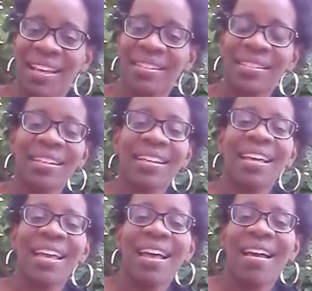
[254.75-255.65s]
that.
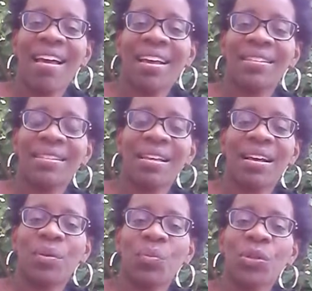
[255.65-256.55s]
And
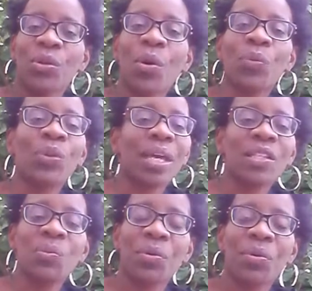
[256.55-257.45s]
when you go through that
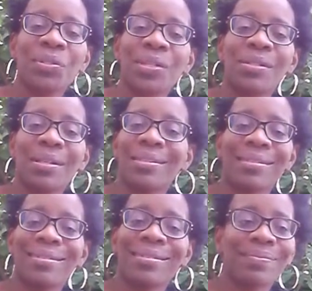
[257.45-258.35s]
experience,
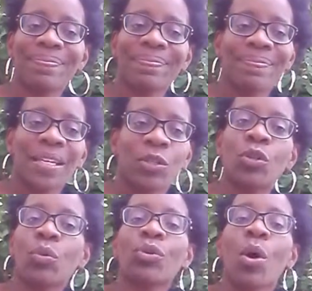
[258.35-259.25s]
it's you
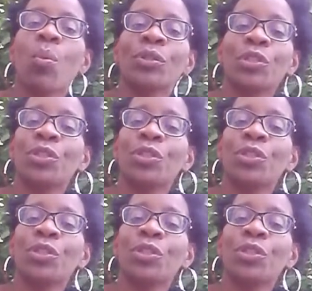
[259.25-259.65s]
don't know what you